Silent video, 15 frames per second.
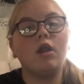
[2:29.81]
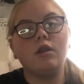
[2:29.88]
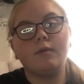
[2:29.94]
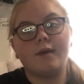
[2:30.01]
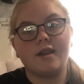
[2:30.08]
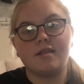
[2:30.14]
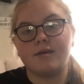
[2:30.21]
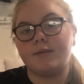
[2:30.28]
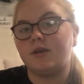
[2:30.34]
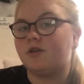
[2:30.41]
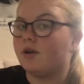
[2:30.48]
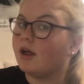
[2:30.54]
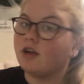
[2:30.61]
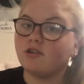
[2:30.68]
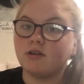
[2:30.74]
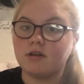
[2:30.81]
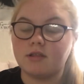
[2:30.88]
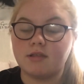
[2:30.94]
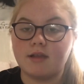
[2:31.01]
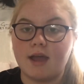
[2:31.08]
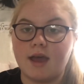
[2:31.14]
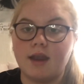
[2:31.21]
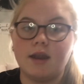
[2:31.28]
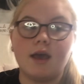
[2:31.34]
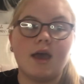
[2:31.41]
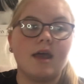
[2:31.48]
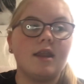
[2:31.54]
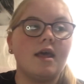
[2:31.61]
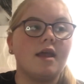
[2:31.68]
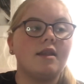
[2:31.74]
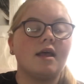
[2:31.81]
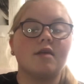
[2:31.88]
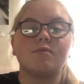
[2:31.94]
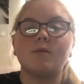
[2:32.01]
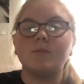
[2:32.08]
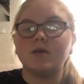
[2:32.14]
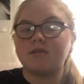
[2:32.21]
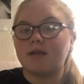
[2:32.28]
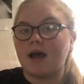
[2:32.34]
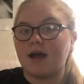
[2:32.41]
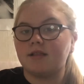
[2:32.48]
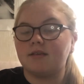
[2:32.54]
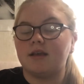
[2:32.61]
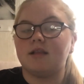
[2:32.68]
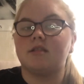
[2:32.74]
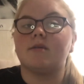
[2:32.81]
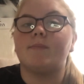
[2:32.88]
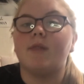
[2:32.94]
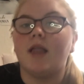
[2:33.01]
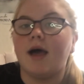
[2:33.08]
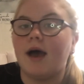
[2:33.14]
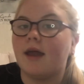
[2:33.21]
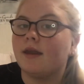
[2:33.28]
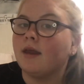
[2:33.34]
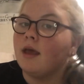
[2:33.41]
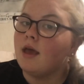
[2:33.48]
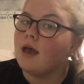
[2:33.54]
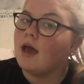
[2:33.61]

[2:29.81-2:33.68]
the Wednesday we'd done our Dragon's Den, and then that's when we started to plan